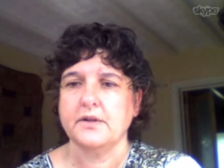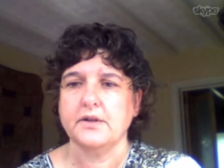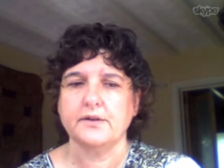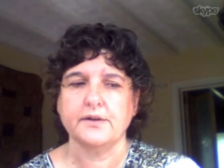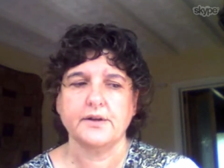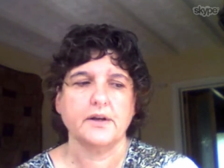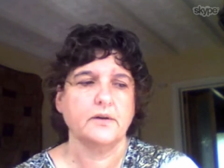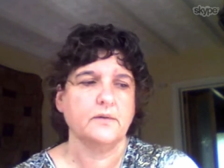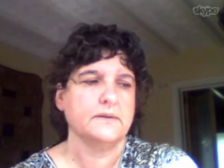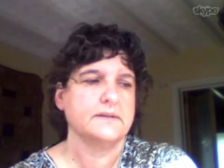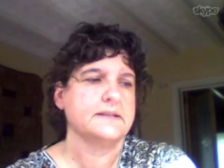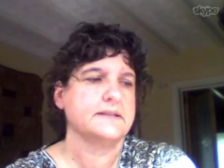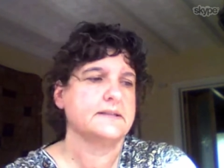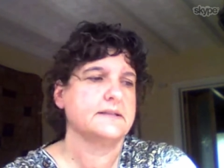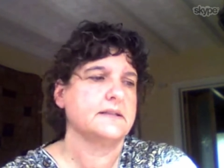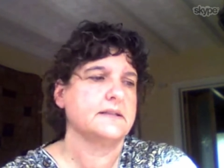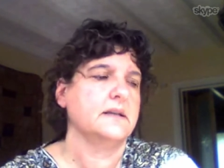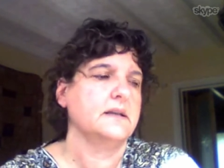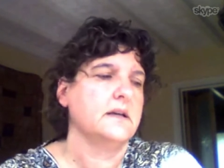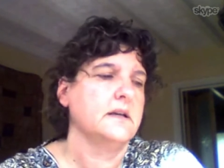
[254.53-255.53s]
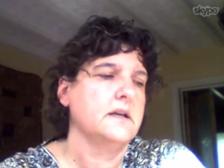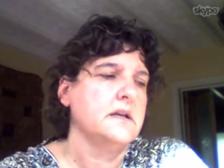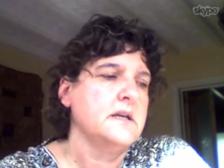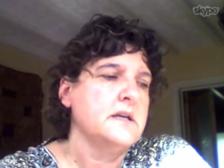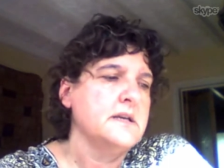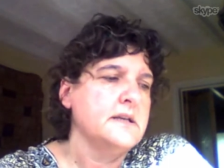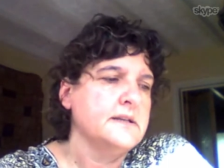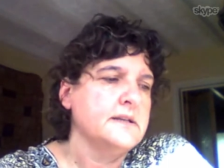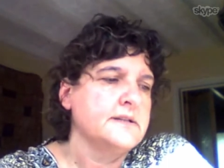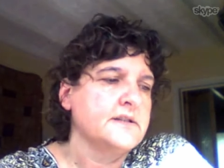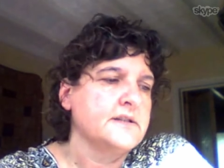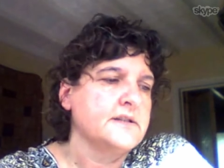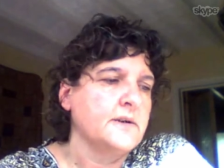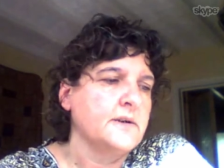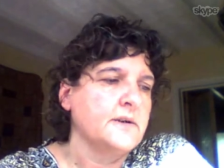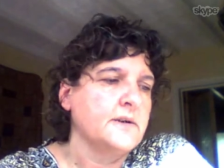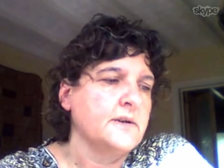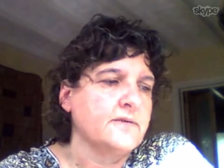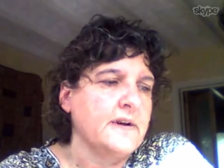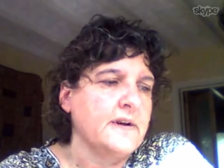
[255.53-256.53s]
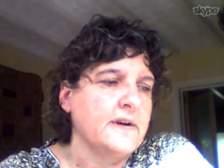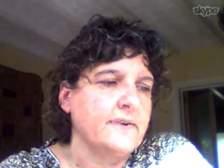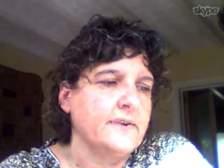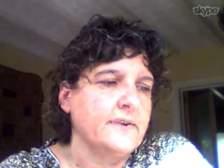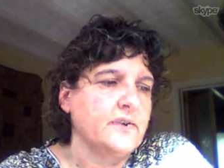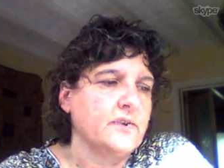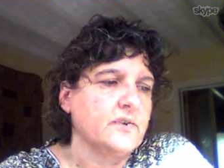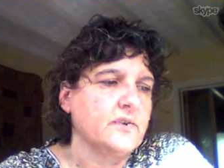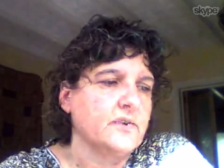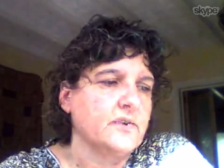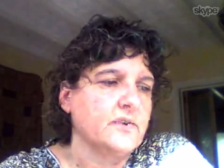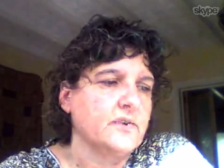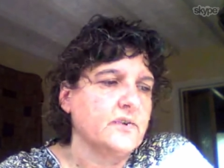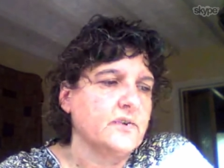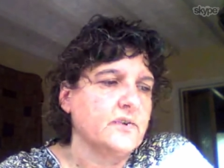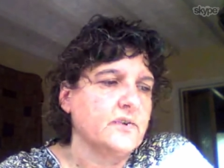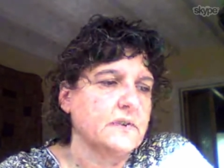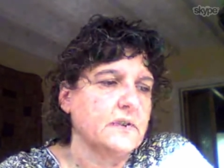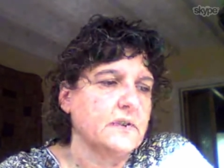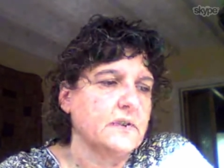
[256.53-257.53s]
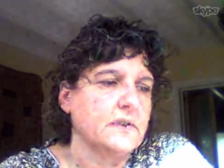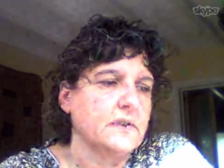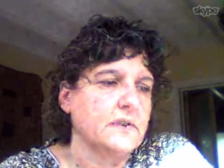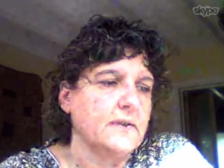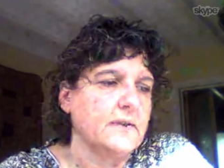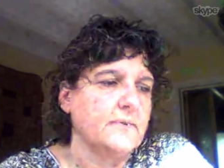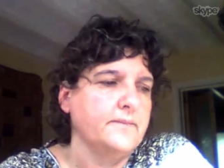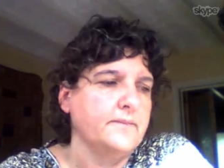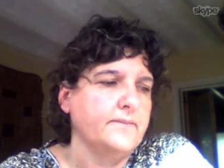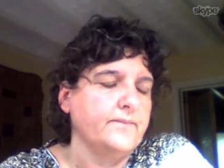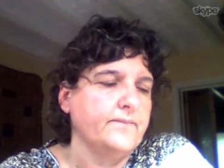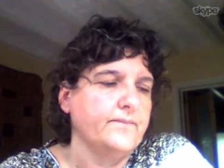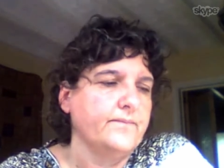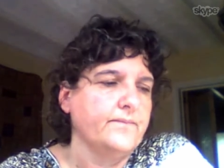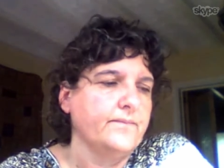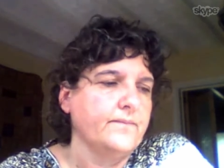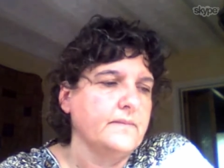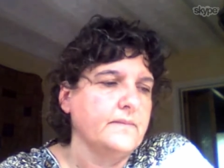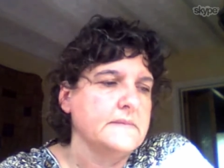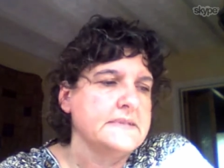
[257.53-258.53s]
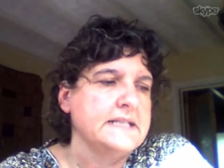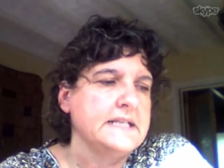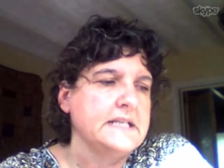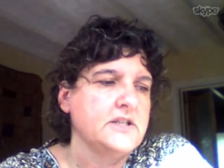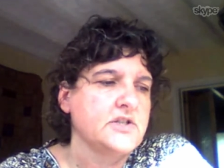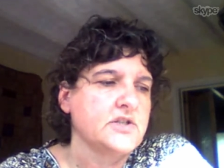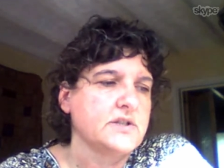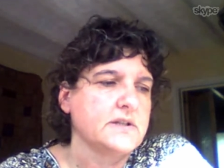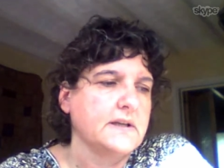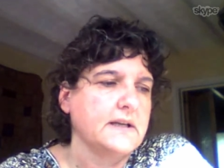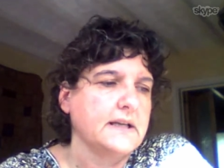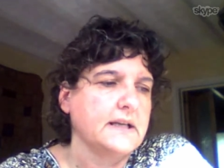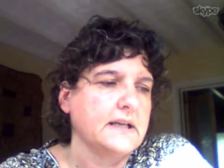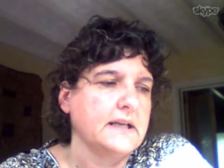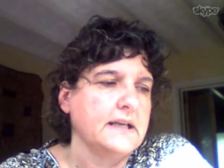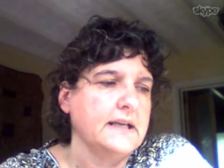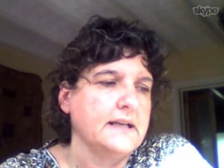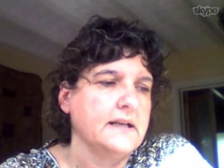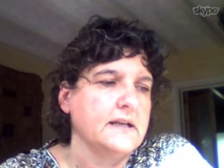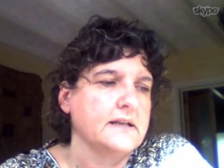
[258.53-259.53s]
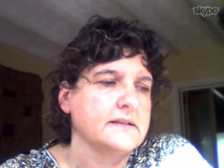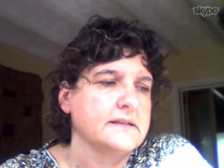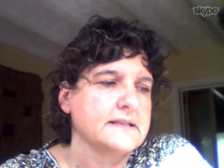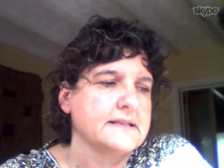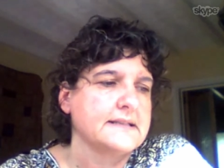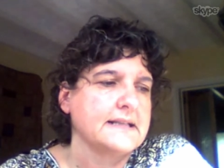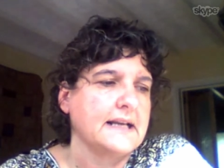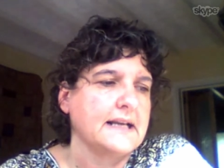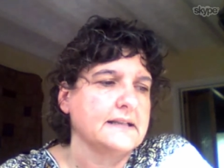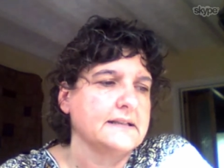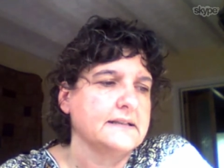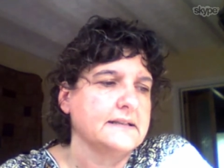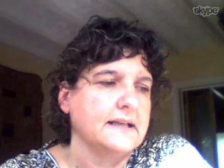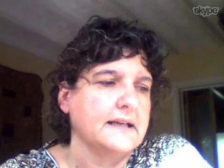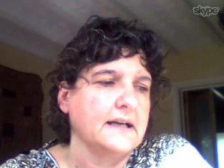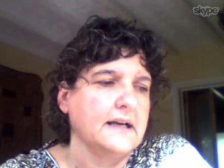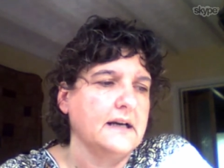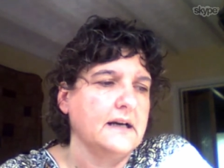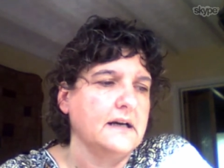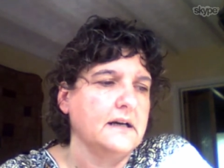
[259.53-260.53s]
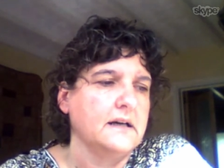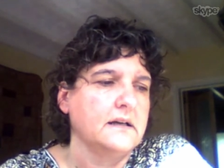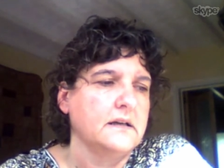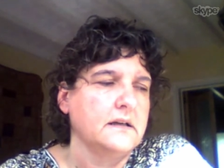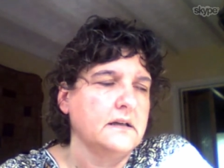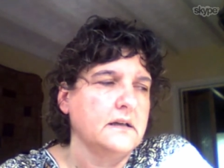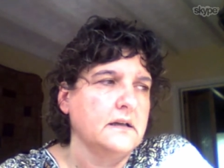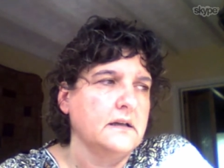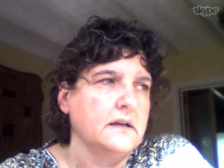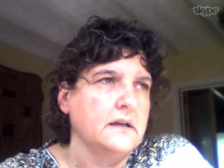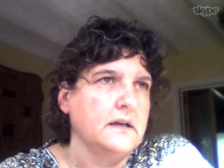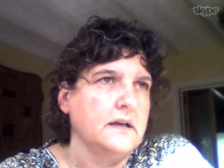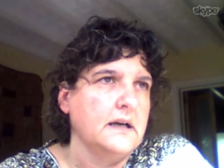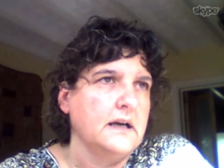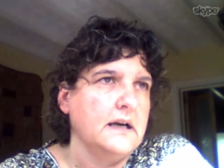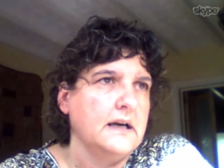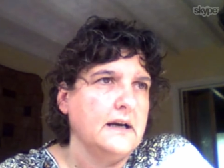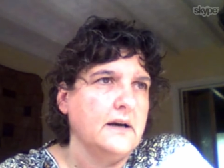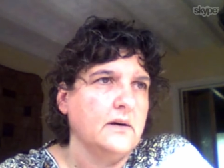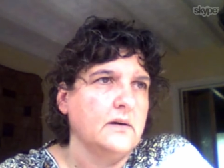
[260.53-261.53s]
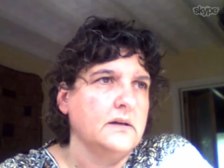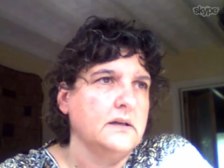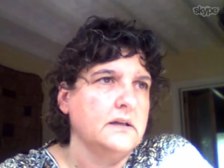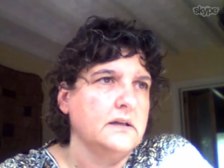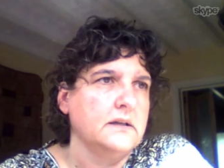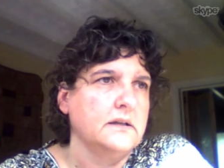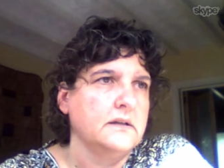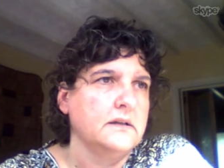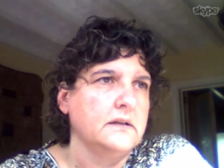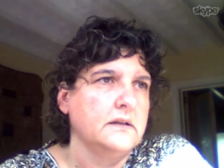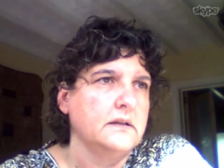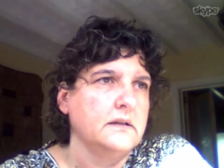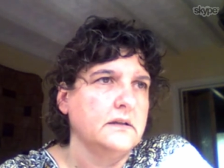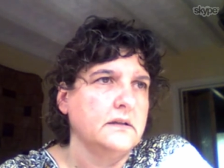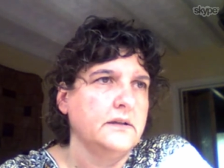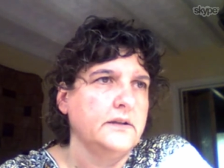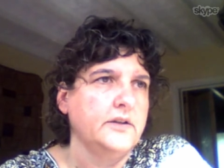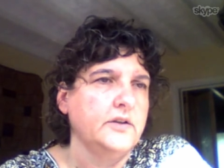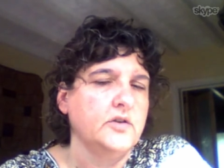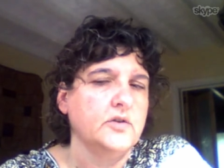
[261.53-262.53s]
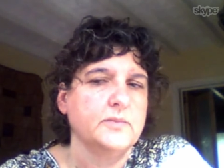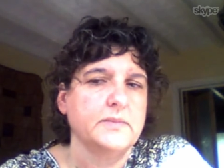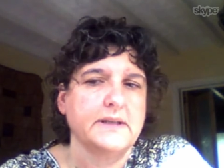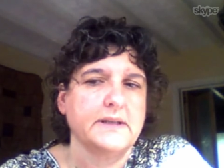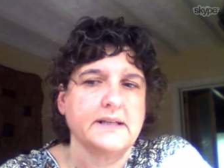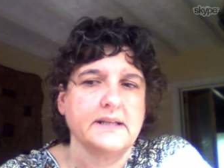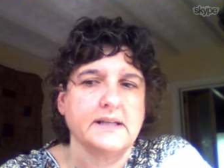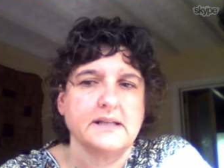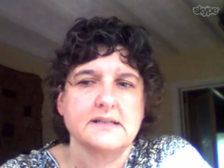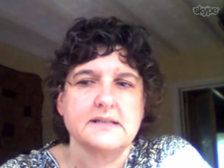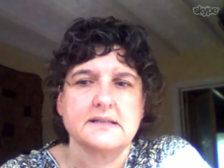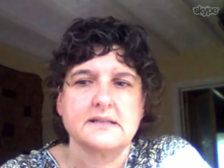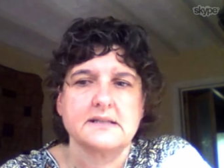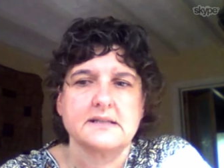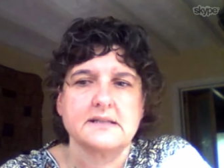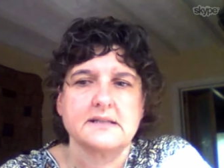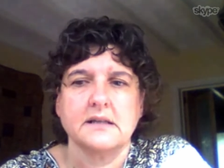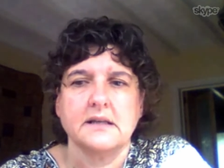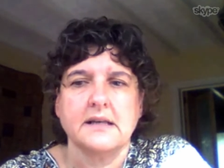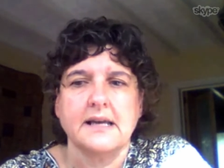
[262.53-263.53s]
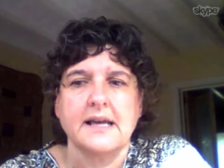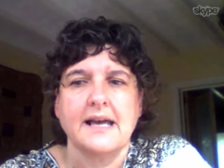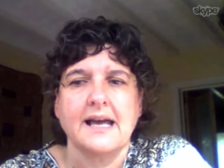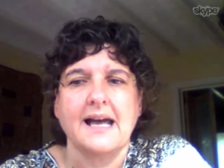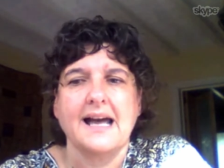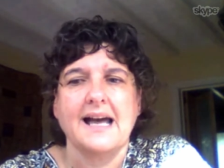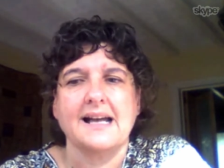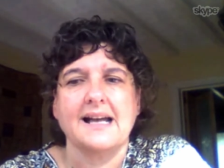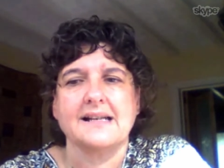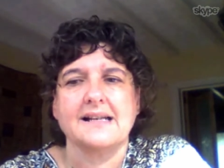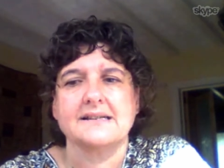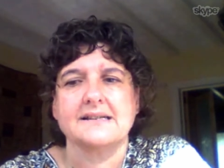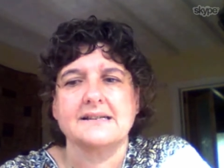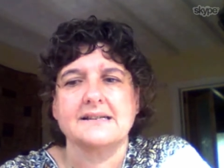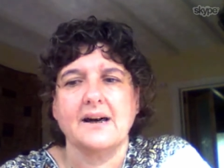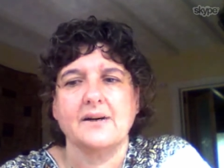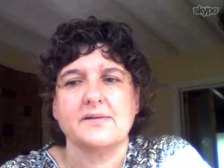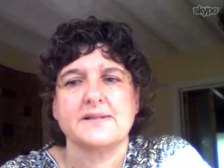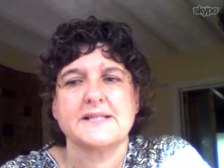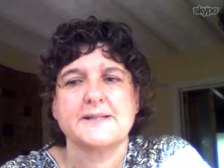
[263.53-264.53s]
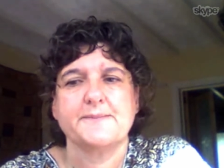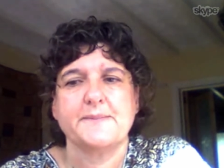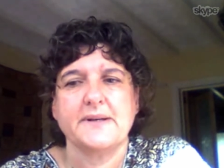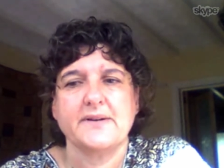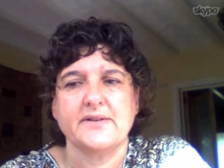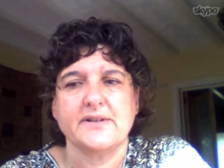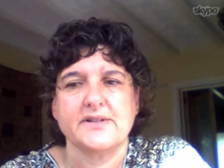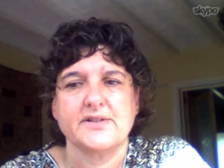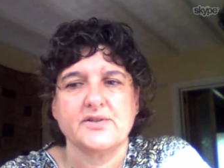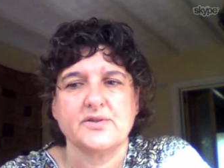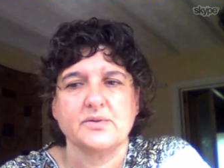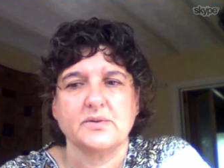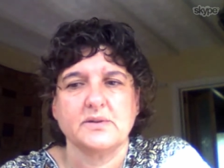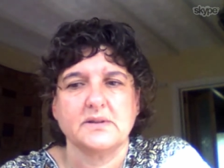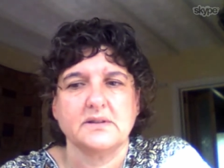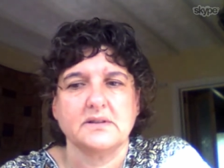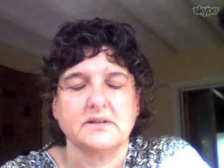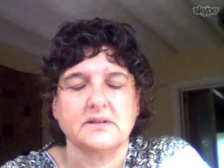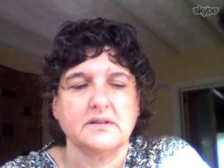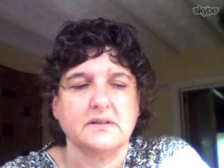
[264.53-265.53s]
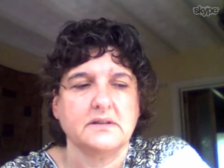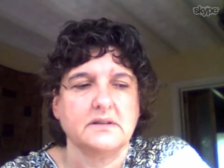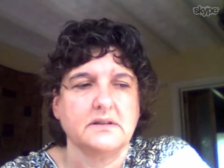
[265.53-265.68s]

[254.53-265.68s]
You know, it's uh, so it's a very good um, teaching in understanding our, our humanness and our spiritual